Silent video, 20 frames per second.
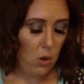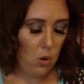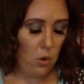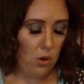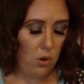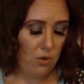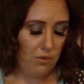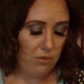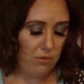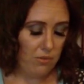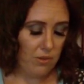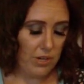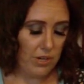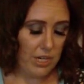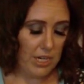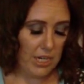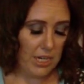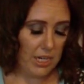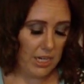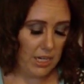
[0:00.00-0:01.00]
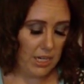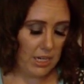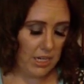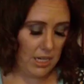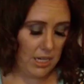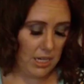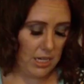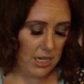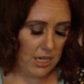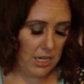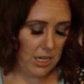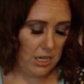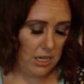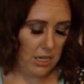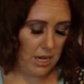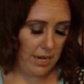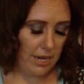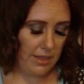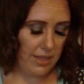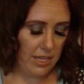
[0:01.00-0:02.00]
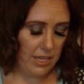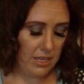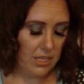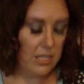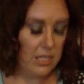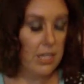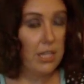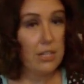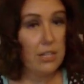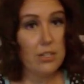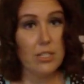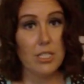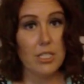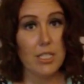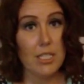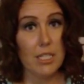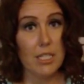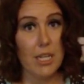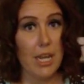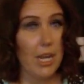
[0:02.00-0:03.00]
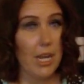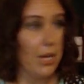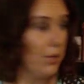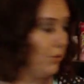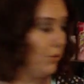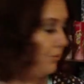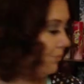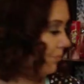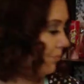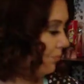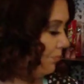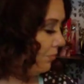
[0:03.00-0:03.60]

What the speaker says: Oil Free, and I think the color is Snow.